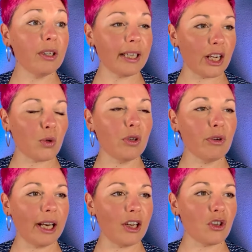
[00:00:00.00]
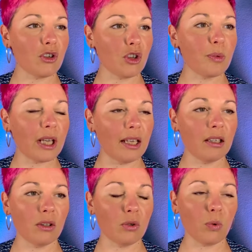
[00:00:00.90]
actual relationships and
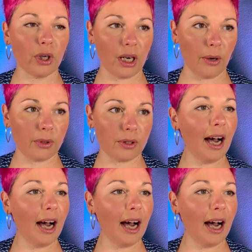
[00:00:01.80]
didn't work out.